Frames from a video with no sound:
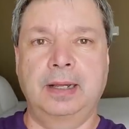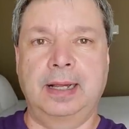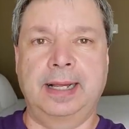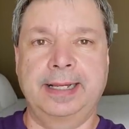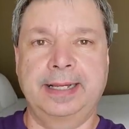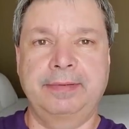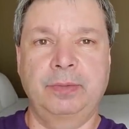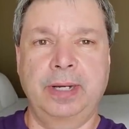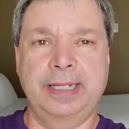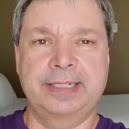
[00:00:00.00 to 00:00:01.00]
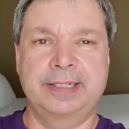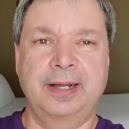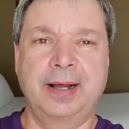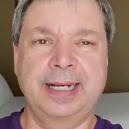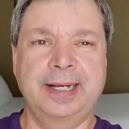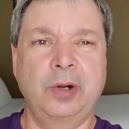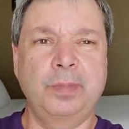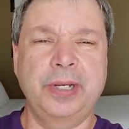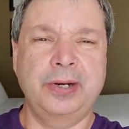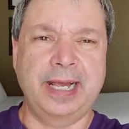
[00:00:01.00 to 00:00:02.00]
Hi everyone, it's Don and I
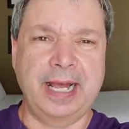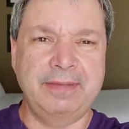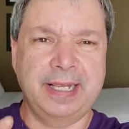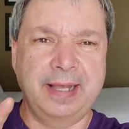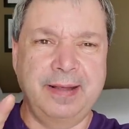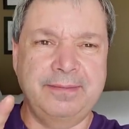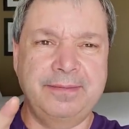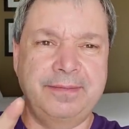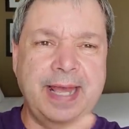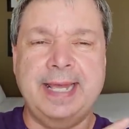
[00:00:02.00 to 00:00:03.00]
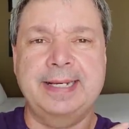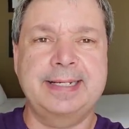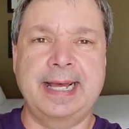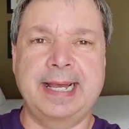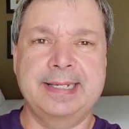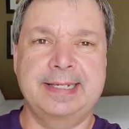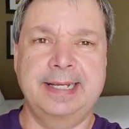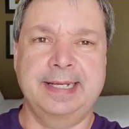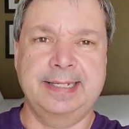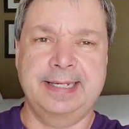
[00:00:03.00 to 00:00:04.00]
hope you're having a
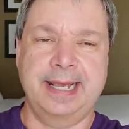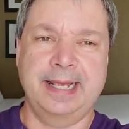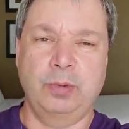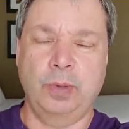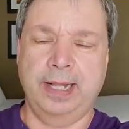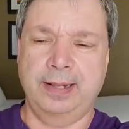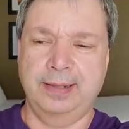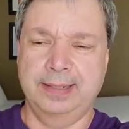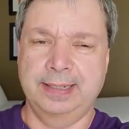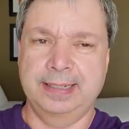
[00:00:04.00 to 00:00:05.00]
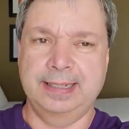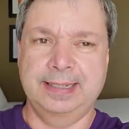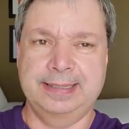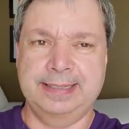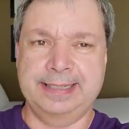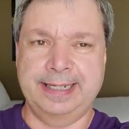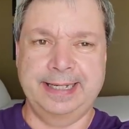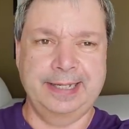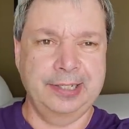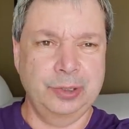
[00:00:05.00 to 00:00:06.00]
fantastic day. Well, did you
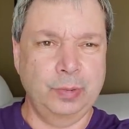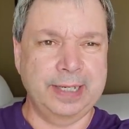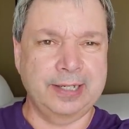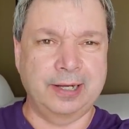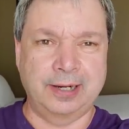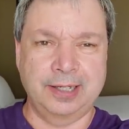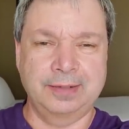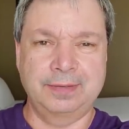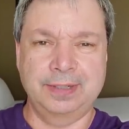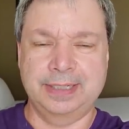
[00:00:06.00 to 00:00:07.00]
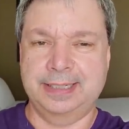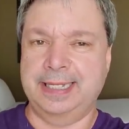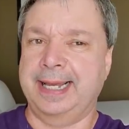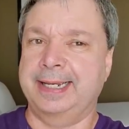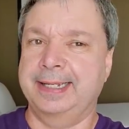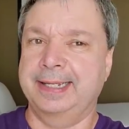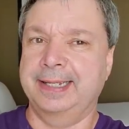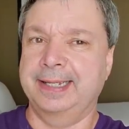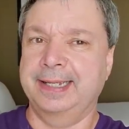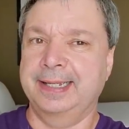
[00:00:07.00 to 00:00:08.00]
hear what Carnival said?
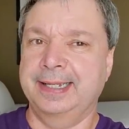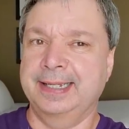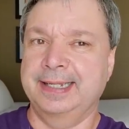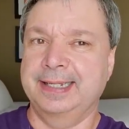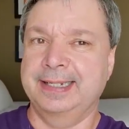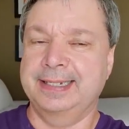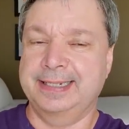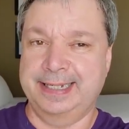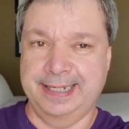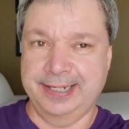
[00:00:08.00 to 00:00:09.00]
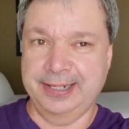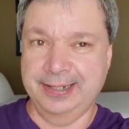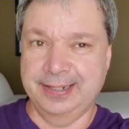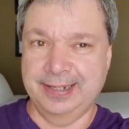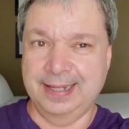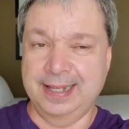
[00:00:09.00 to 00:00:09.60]
Did you hear?